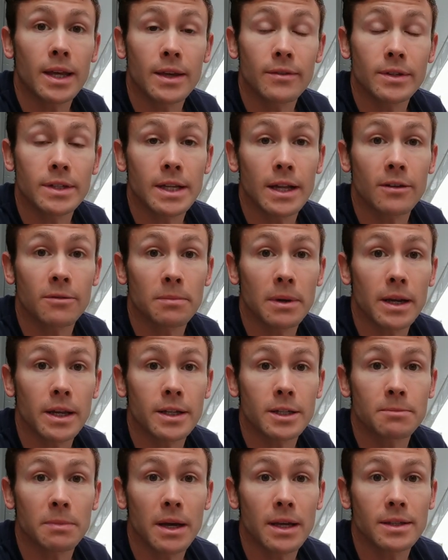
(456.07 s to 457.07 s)
give yourself plenty
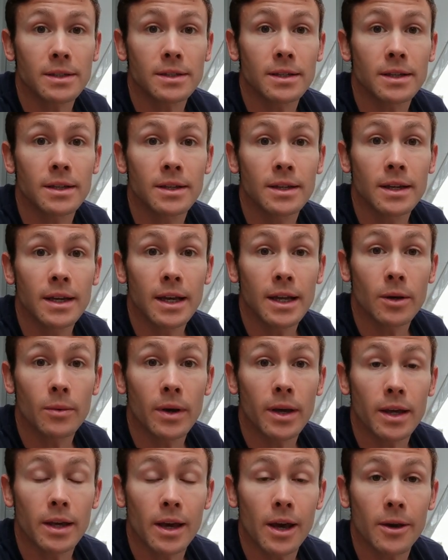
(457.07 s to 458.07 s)
of space, and
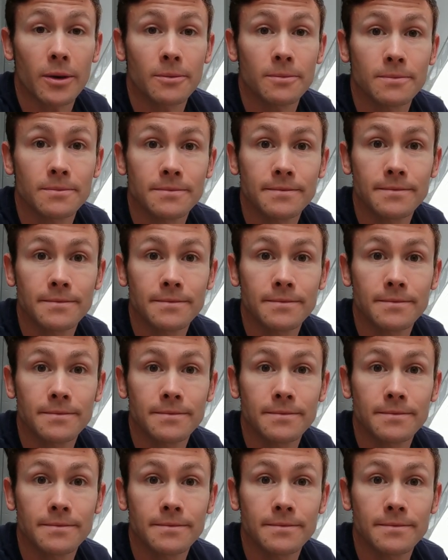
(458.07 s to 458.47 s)
away you go.